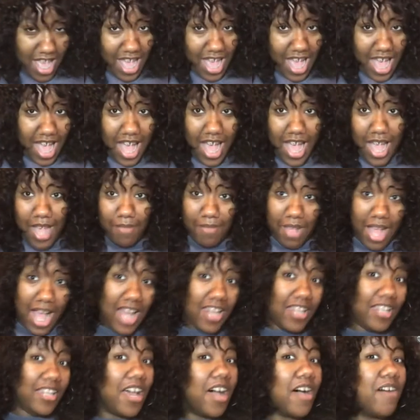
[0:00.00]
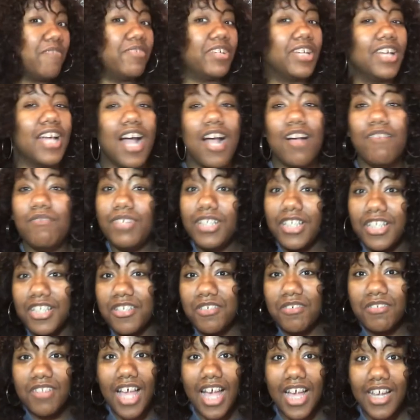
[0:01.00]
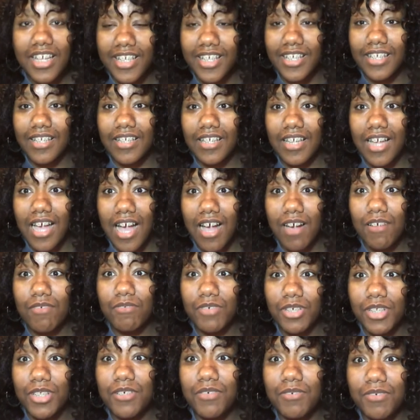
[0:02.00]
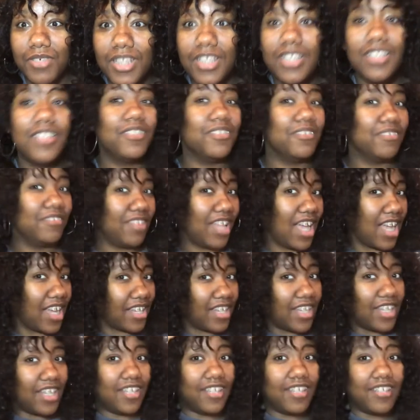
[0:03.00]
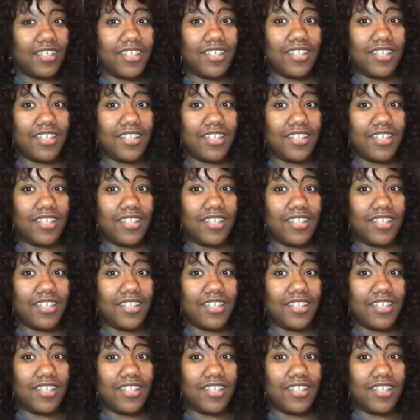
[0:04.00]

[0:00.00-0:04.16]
I, I, I love it. I really do like it. I really, really do like it.